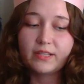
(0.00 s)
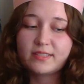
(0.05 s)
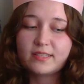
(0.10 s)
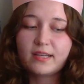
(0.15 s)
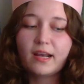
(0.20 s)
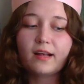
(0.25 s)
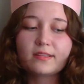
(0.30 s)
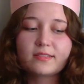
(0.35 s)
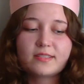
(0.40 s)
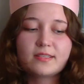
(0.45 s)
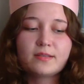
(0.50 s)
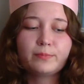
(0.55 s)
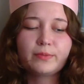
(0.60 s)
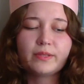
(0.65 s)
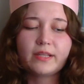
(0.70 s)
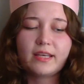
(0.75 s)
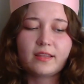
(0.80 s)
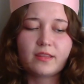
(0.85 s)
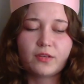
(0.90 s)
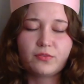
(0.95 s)
But it's not
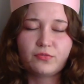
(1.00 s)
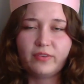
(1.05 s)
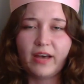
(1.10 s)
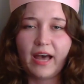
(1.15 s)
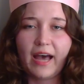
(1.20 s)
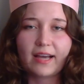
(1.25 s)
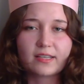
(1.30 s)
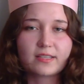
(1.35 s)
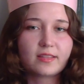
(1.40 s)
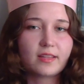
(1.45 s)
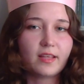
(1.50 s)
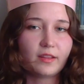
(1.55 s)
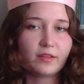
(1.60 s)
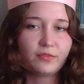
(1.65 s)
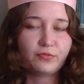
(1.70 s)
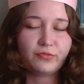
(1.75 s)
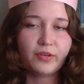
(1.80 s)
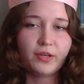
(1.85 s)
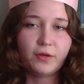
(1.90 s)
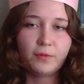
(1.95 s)
simply the fact that
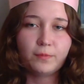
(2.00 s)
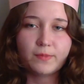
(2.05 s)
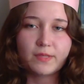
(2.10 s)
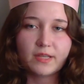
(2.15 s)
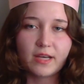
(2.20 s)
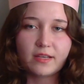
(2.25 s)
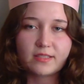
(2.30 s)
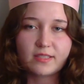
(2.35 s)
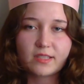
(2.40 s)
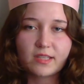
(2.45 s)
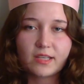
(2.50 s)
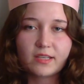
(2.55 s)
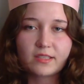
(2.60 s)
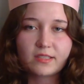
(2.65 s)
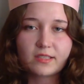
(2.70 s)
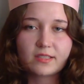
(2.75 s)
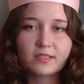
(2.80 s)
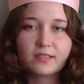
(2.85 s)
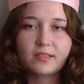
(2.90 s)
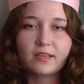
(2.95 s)
the film does
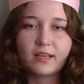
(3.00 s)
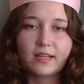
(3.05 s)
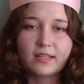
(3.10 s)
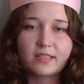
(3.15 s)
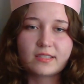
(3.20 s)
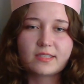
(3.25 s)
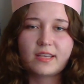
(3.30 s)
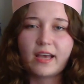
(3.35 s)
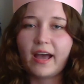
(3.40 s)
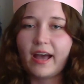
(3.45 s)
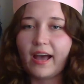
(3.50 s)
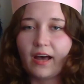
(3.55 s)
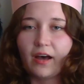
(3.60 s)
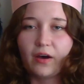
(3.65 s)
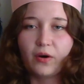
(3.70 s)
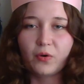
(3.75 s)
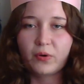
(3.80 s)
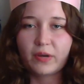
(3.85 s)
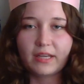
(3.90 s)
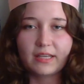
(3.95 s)
this, it's
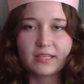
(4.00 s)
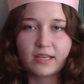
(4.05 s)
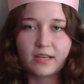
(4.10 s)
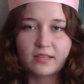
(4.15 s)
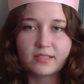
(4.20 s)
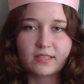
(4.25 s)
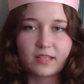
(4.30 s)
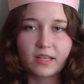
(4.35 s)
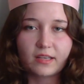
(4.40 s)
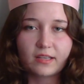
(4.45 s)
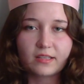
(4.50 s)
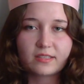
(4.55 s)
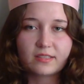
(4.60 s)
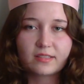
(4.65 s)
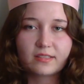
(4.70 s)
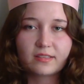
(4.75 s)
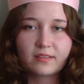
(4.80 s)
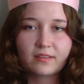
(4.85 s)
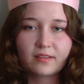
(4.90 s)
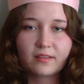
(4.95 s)
how it does this.